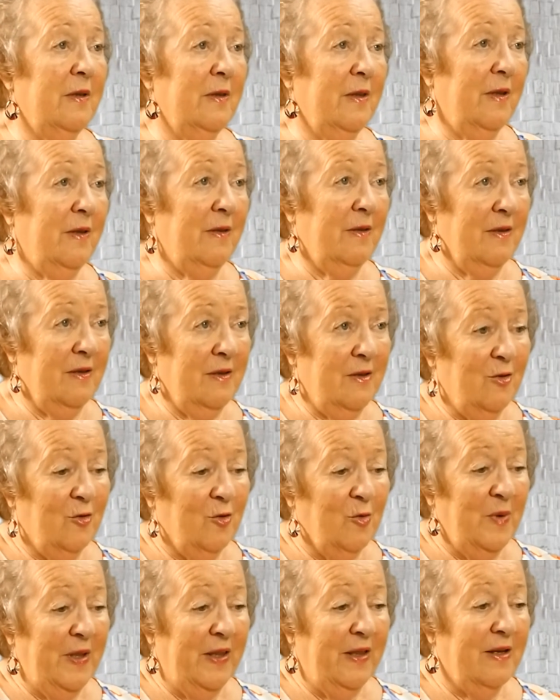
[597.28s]
but
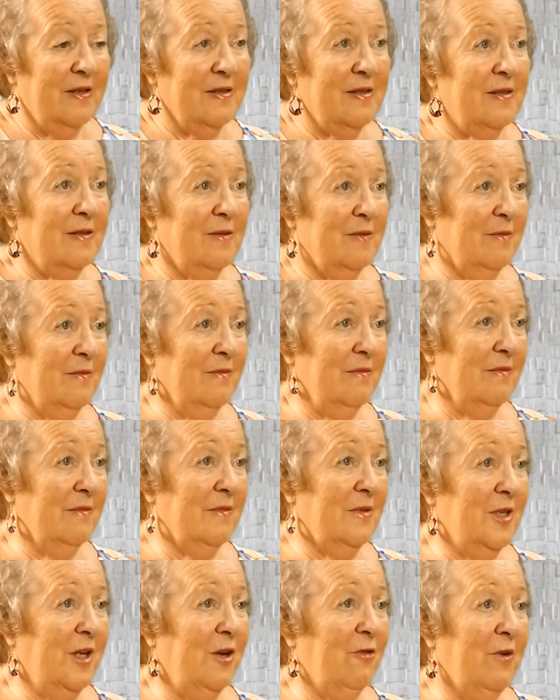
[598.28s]
normally that's
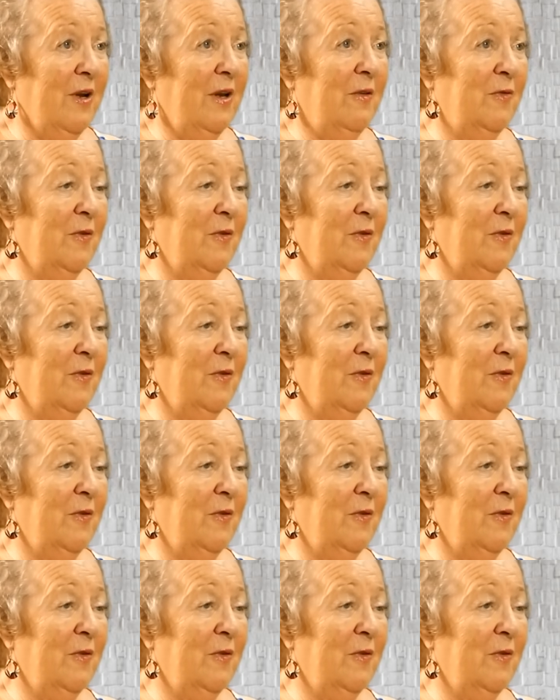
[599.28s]
decreed